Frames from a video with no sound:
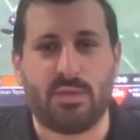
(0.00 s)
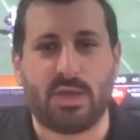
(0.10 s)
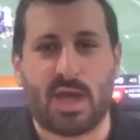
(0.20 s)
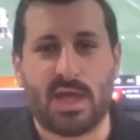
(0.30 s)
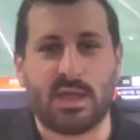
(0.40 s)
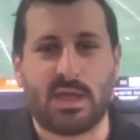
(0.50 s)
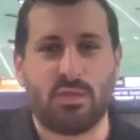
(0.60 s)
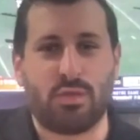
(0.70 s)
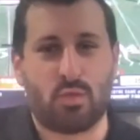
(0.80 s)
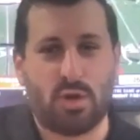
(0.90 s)
With a guy that
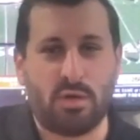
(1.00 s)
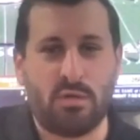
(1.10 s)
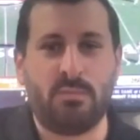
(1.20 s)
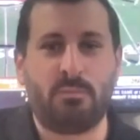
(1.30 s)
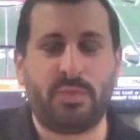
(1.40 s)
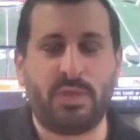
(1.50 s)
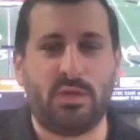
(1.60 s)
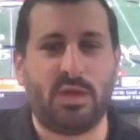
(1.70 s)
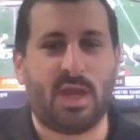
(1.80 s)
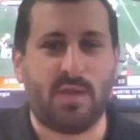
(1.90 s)
can throw,
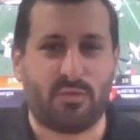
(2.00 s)
you can kind of